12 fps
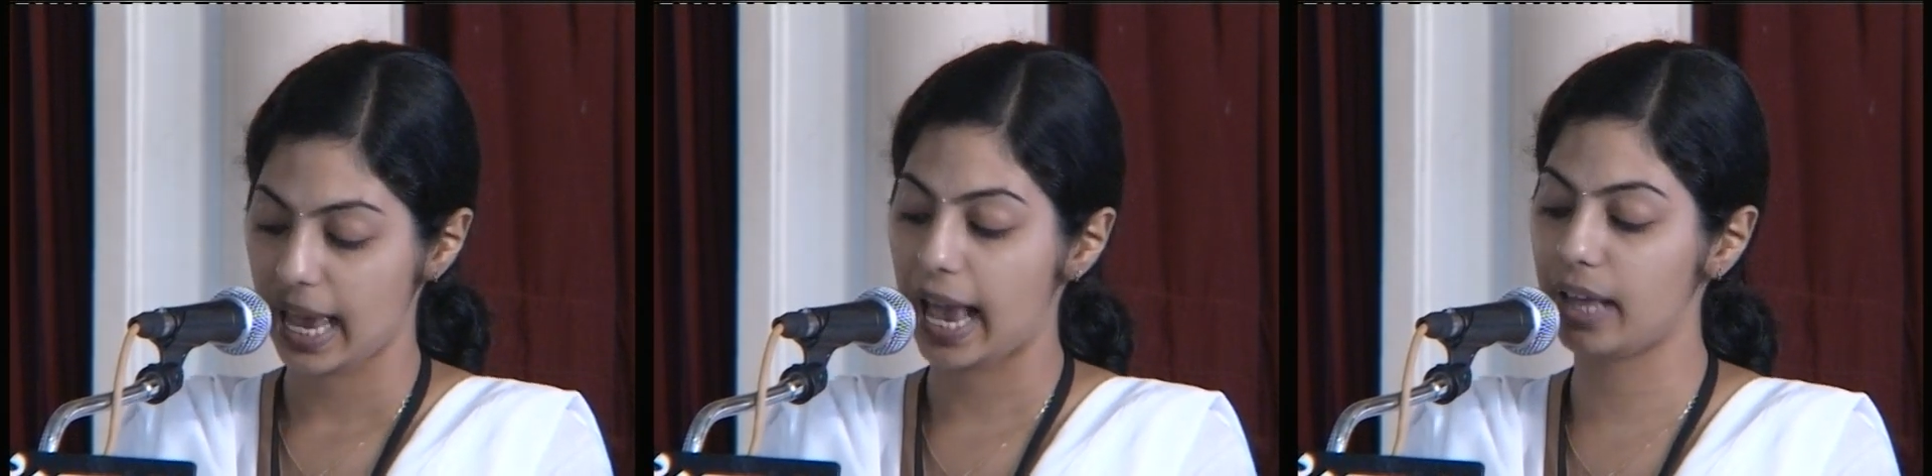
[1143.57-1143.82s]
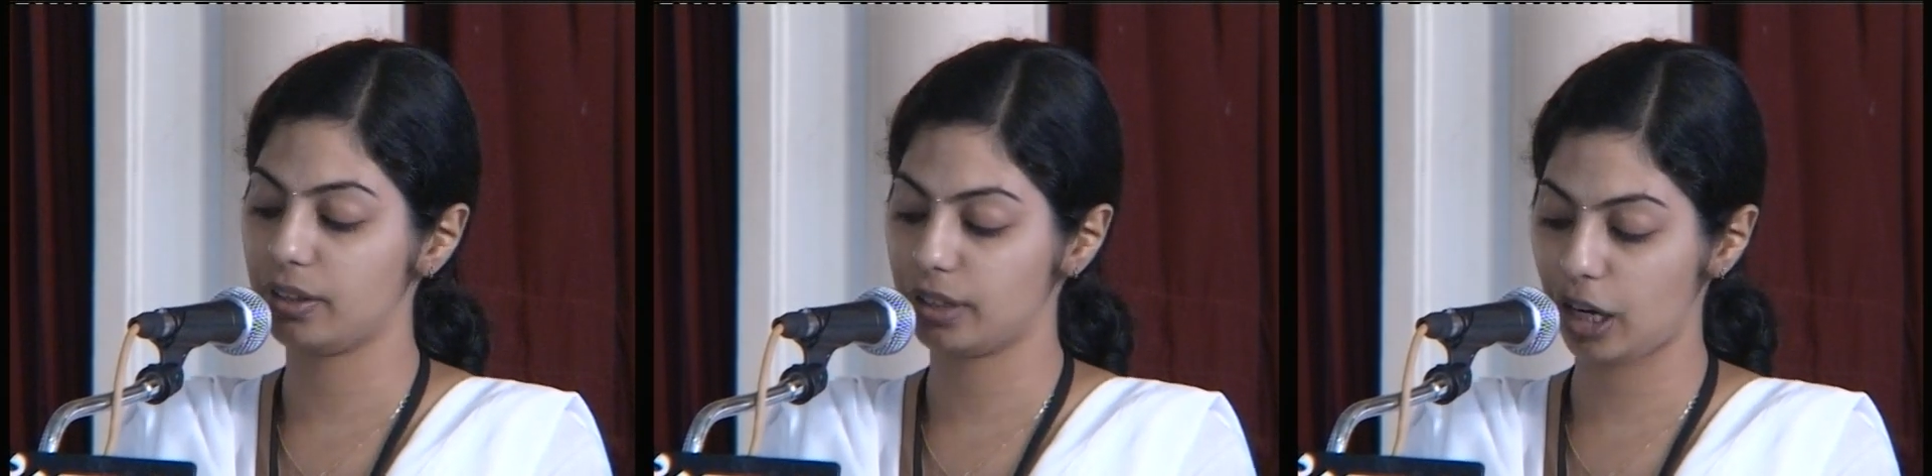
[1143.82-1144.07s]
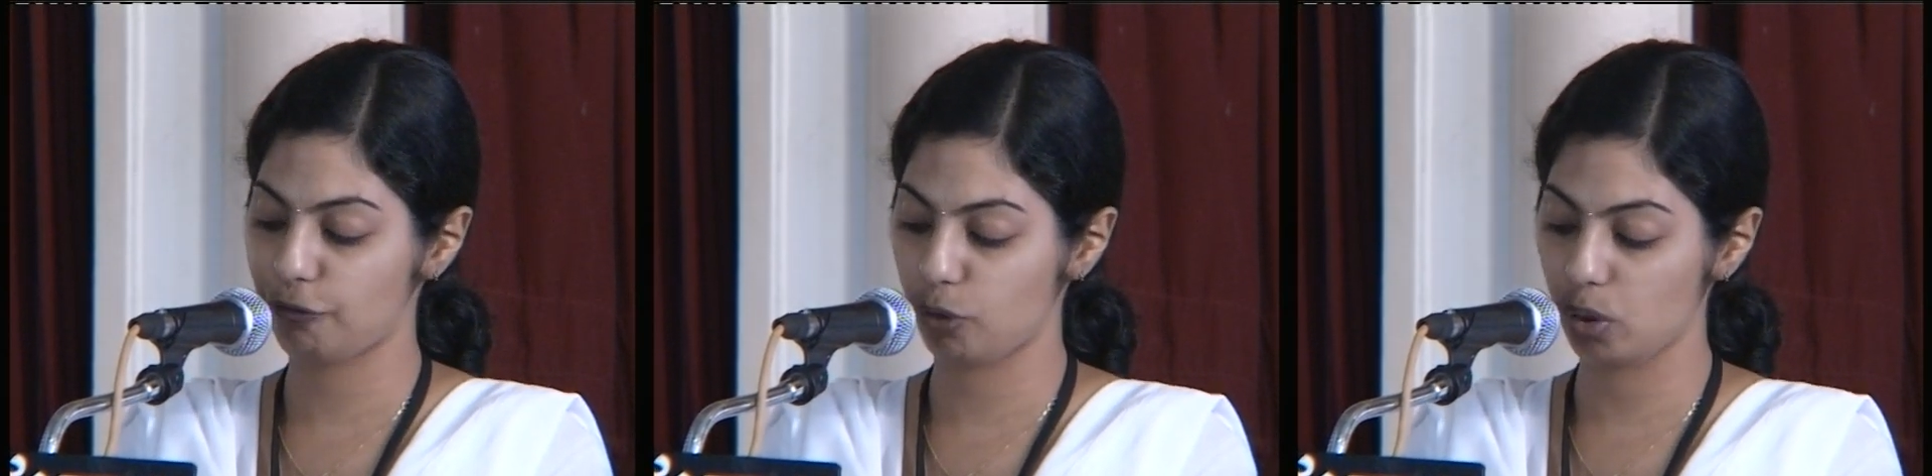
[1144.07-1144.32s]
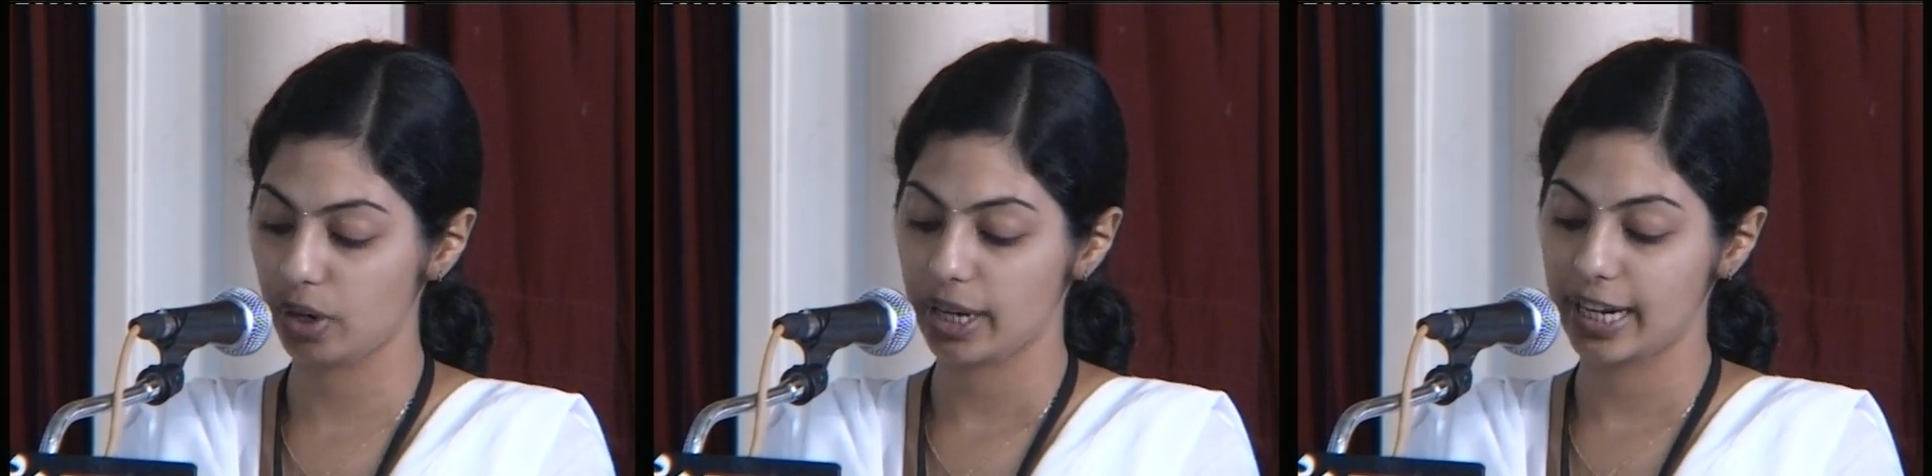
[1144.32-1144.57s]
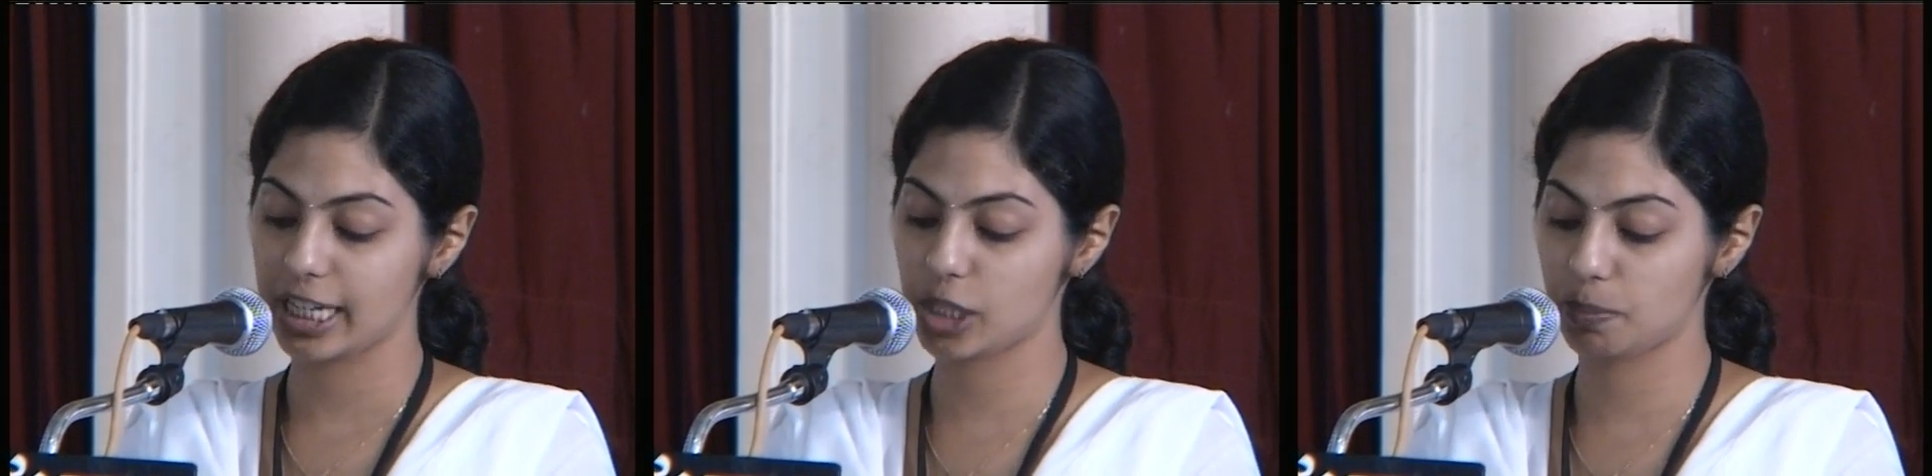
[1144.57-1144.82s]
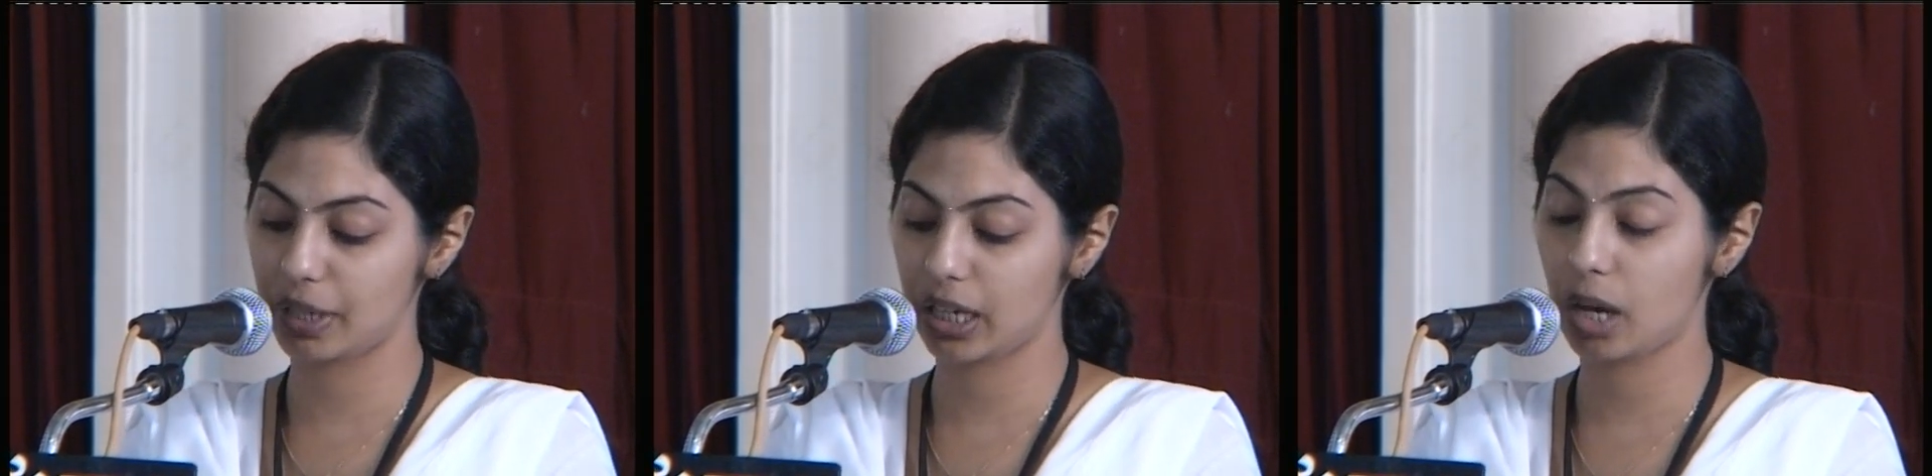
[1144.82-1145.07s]
and therefore
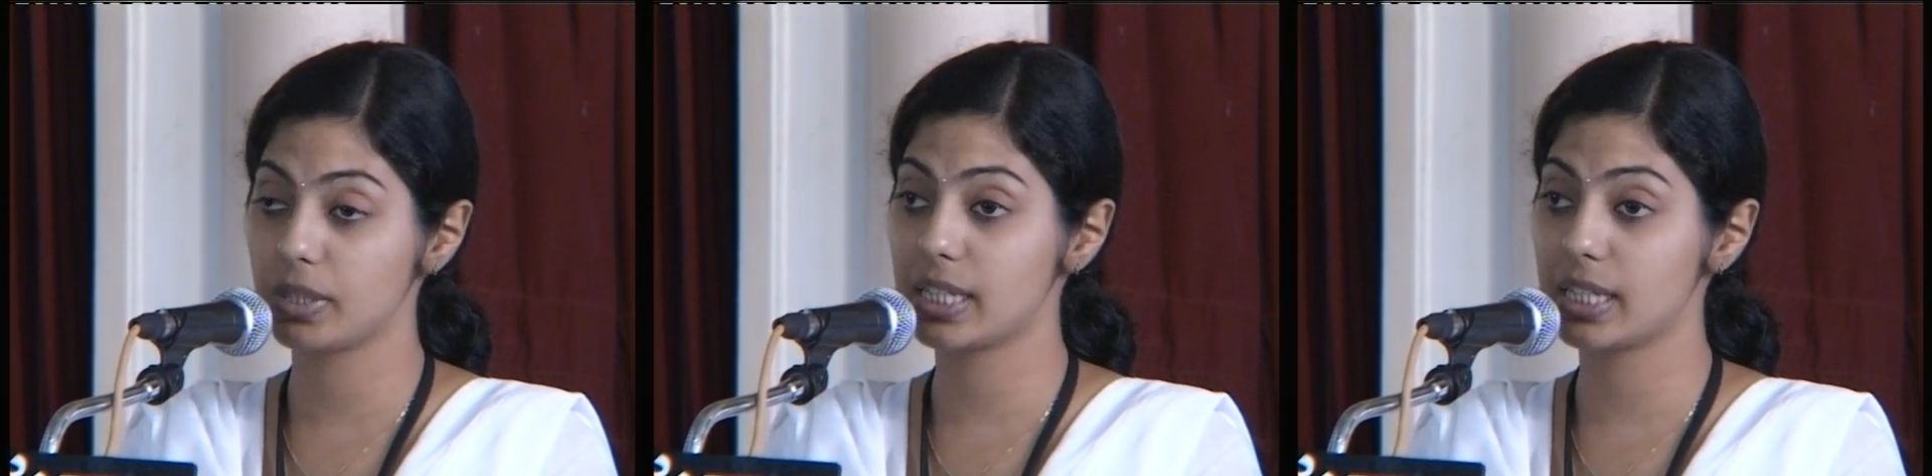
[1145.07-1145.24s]
it becomes